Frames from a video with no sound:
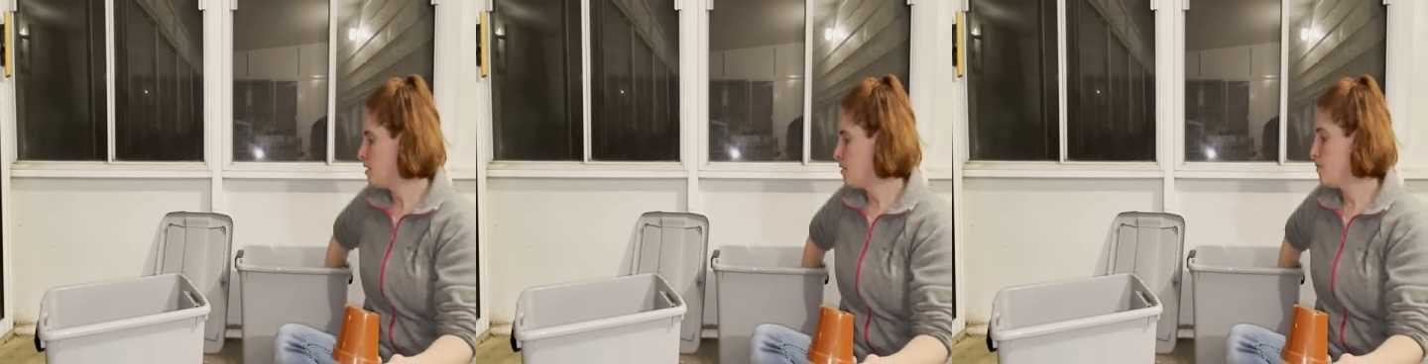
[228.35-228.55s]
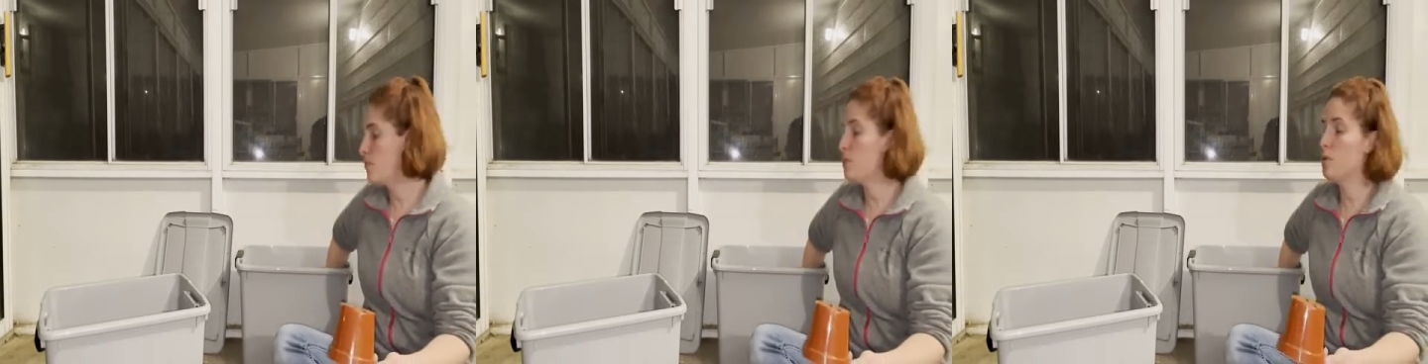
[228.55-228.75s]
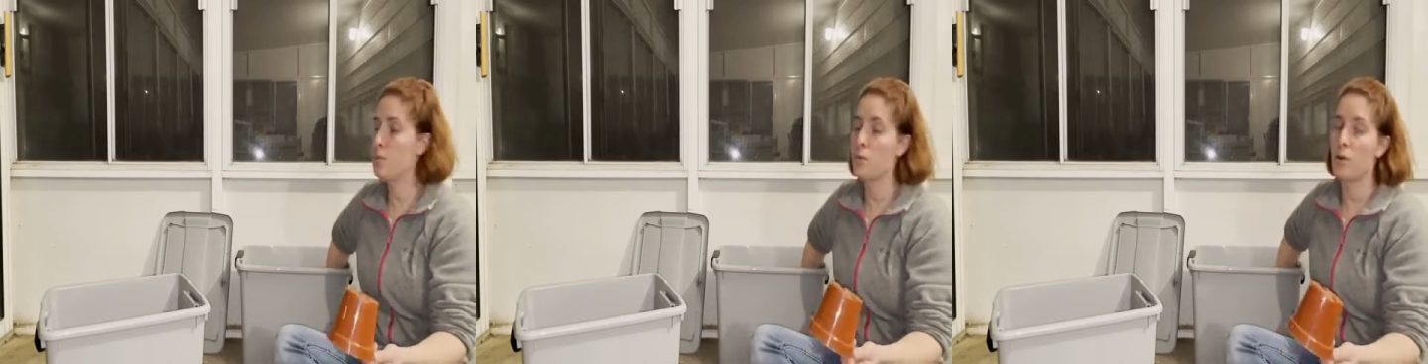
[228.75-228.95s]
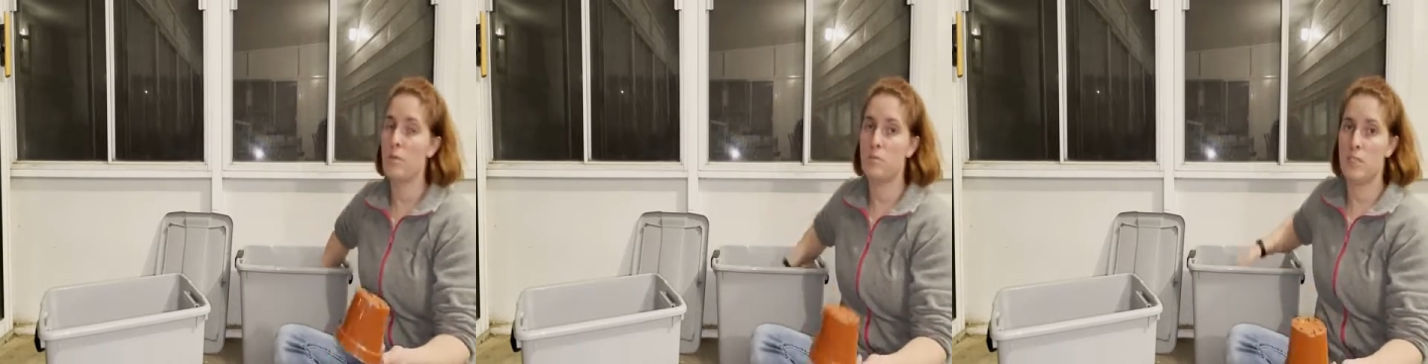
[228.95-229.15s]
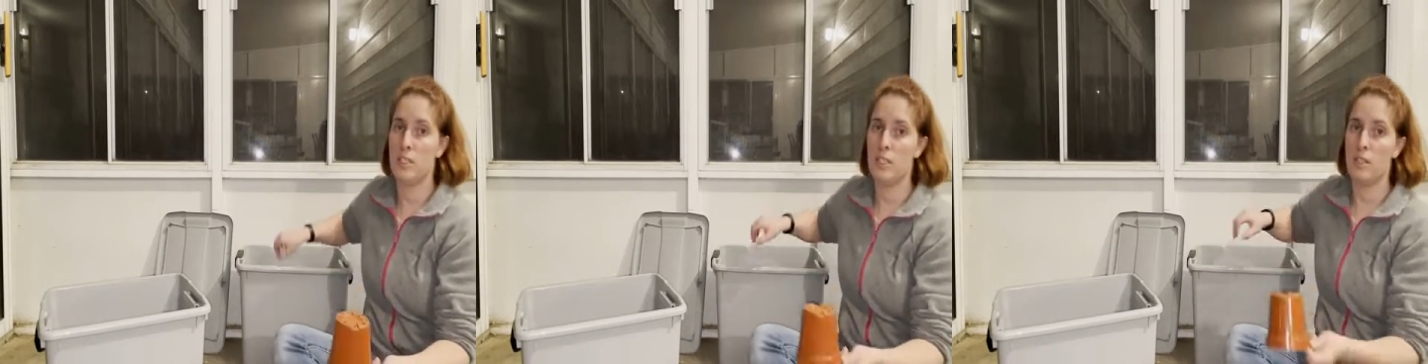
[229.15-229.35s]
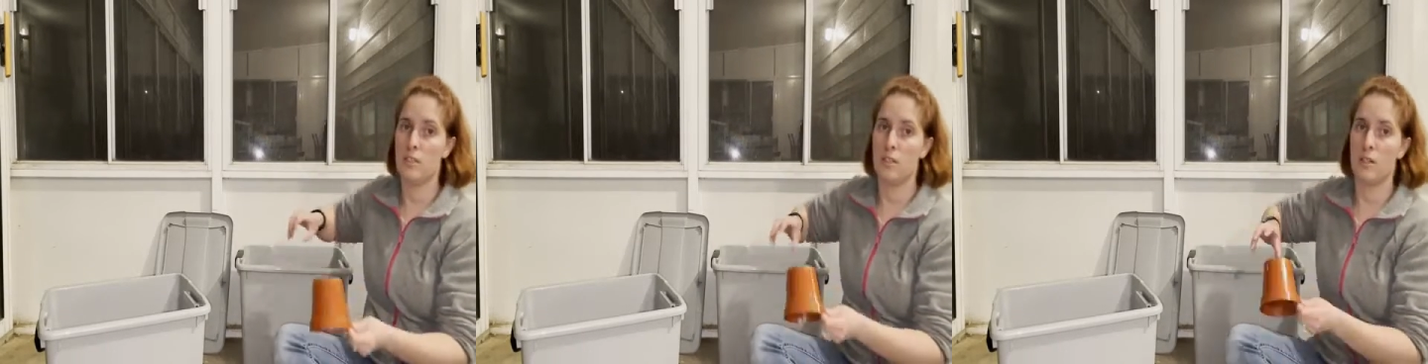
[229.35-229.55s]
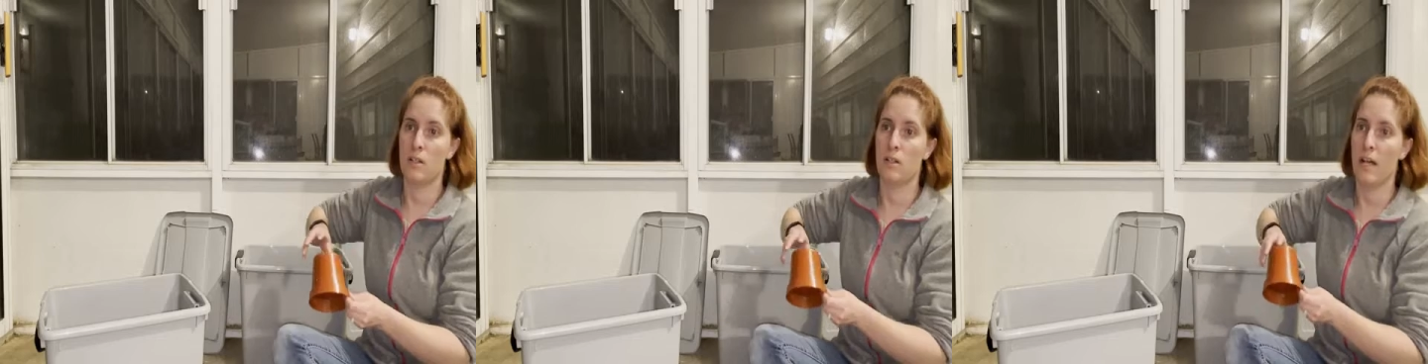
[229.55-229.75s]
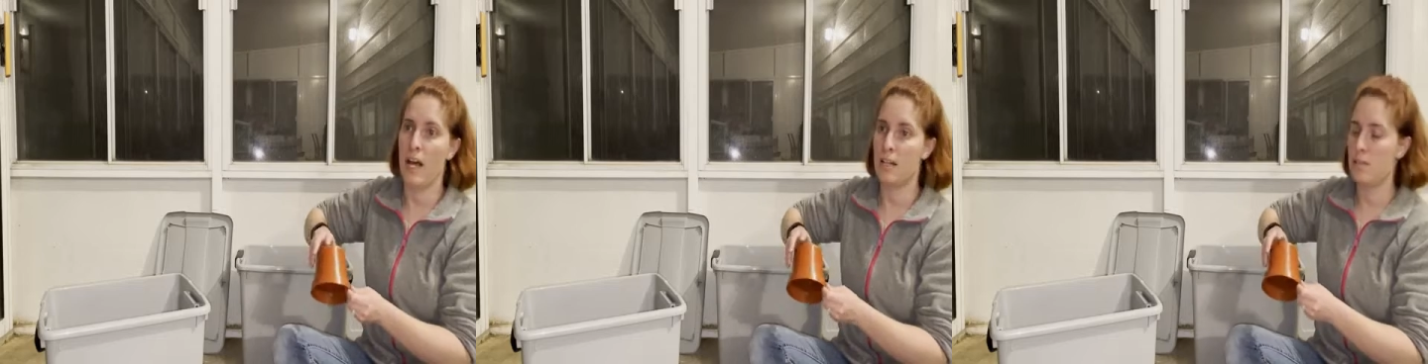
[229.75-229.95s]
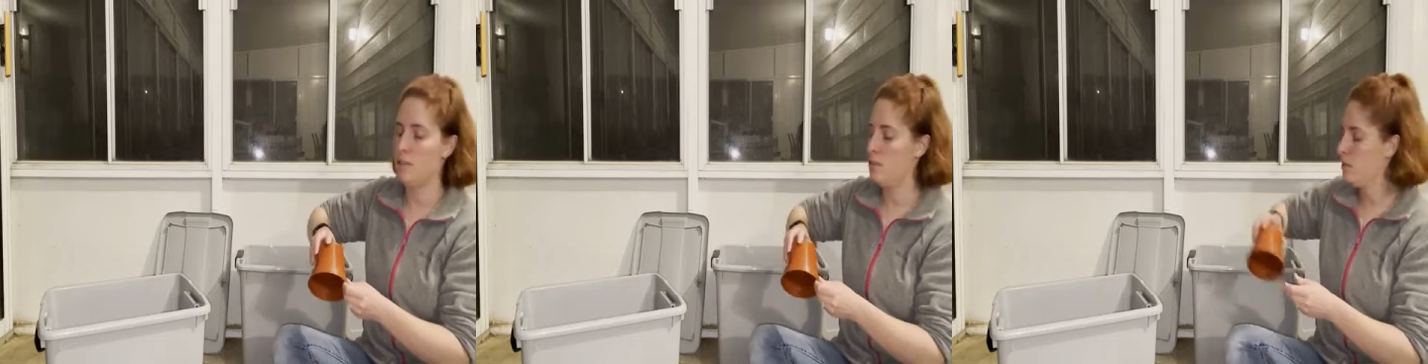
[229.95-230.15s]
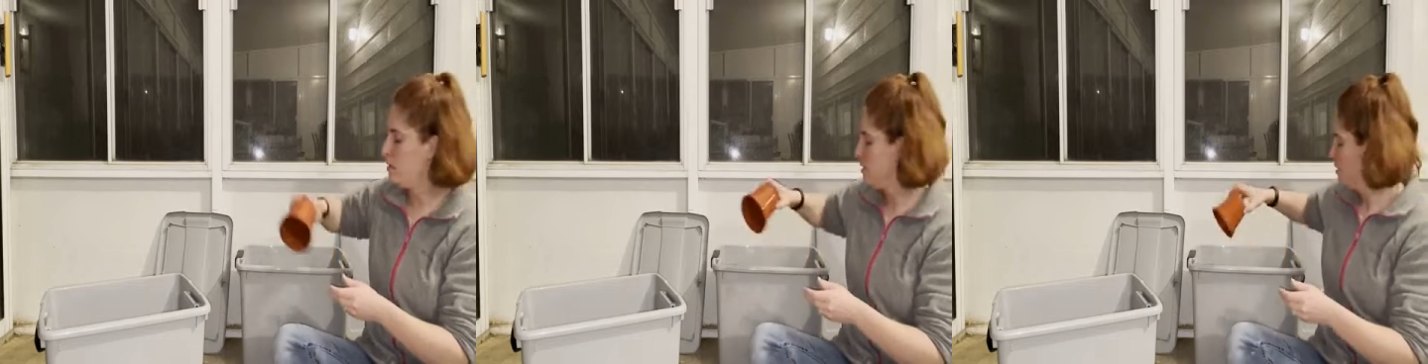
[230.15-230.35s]
for the worm tea to
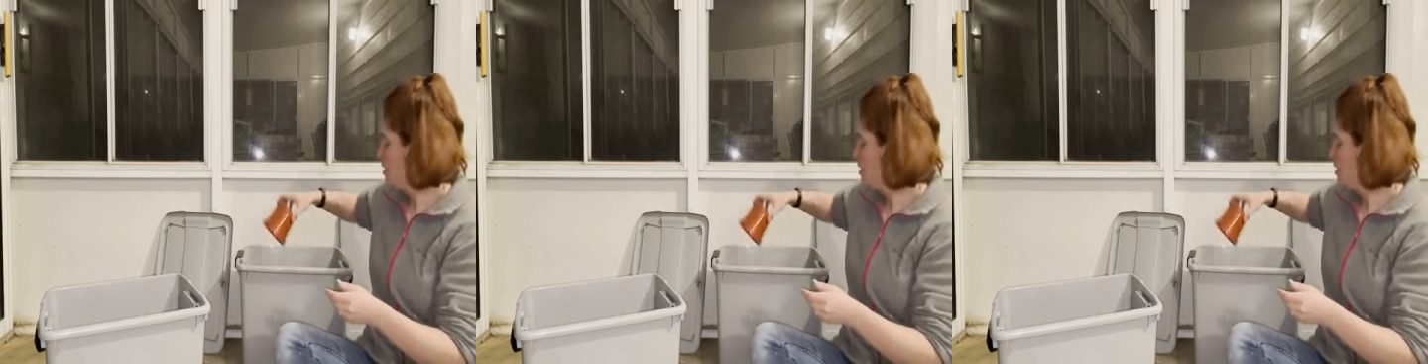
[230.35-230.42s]
collect.